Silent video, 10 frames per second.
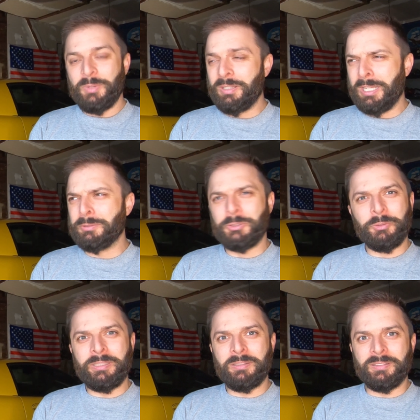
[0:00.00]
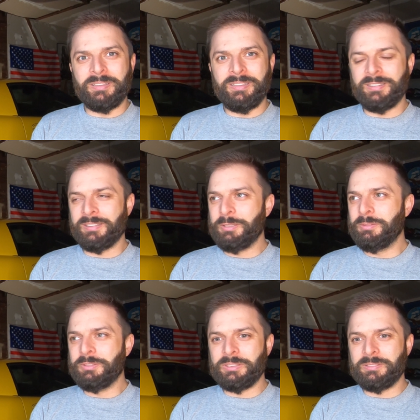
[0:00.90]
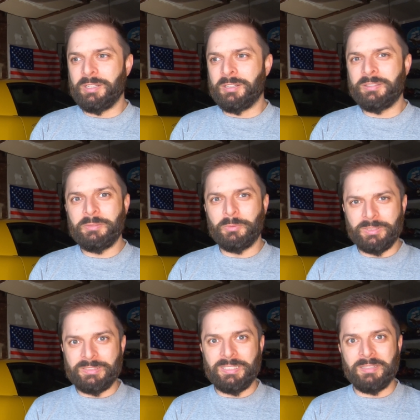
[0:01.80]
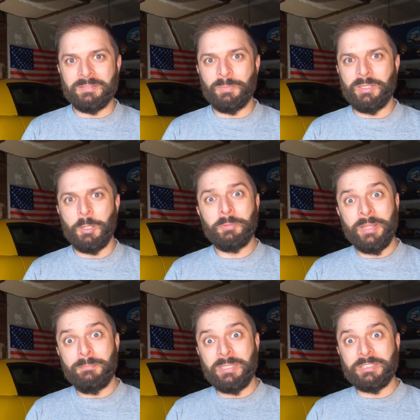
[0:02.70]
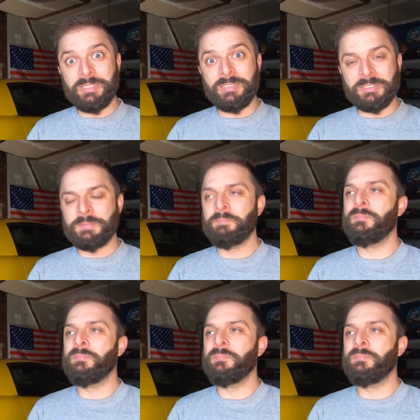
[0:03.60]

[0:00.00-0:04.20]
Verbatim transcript: Wow, that was really clunky and a huge ugly word salad, but I hope that makes sense.